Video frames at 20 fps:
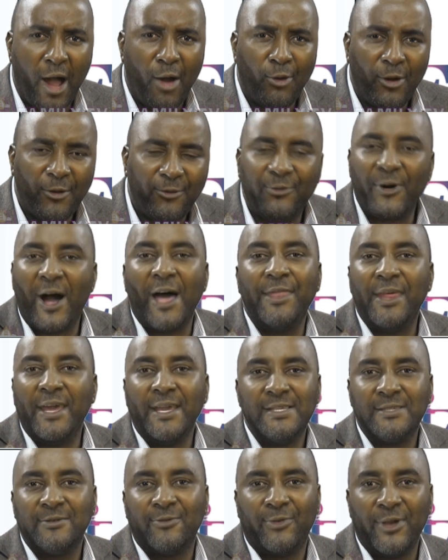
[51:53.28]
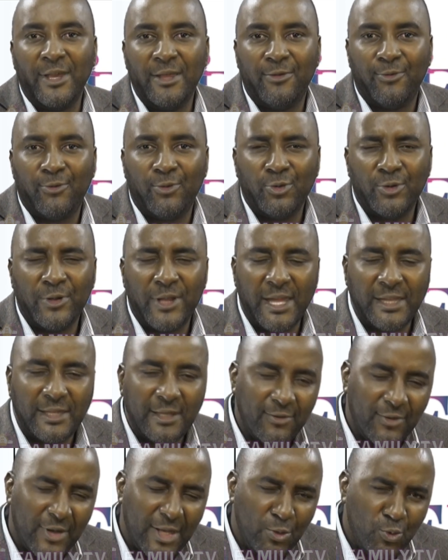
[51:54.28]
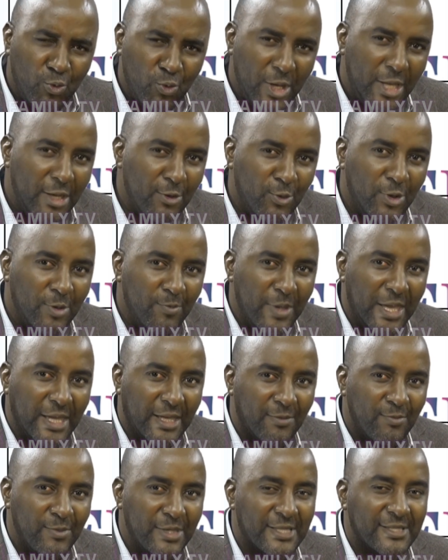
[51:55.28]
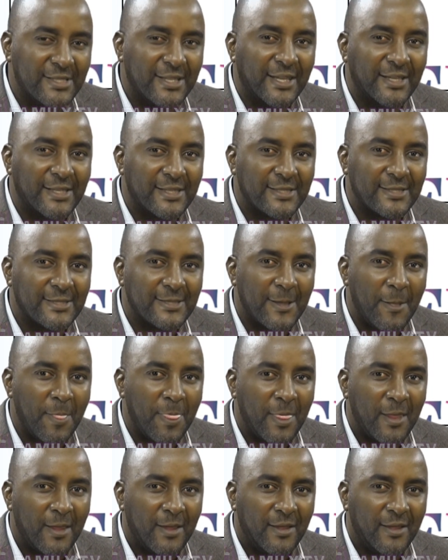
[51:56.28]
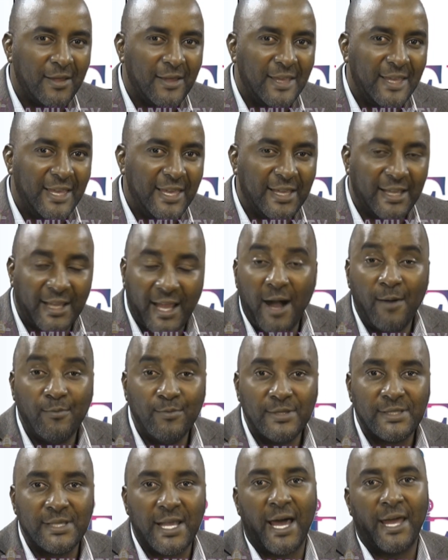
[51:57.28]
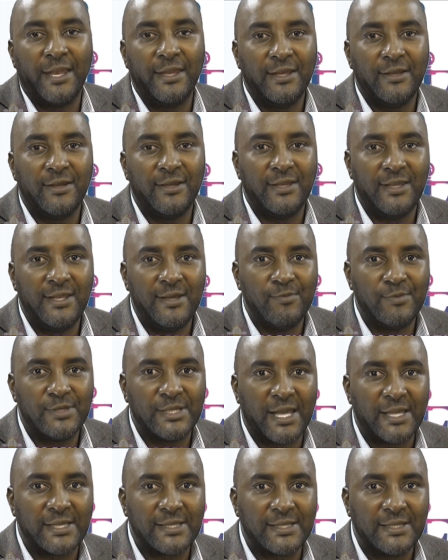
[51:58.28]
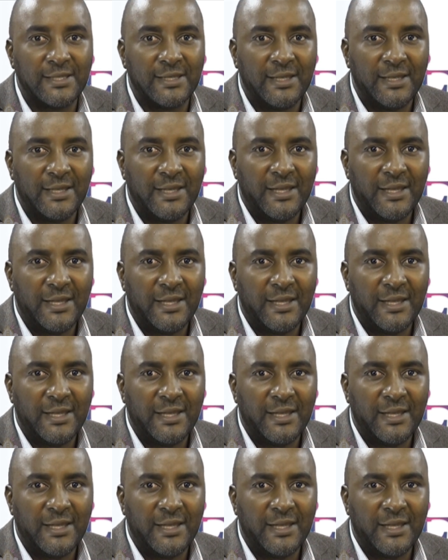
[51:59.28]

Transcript: our Father is faithful, that even when we make mistakes, He comes and He redeems us.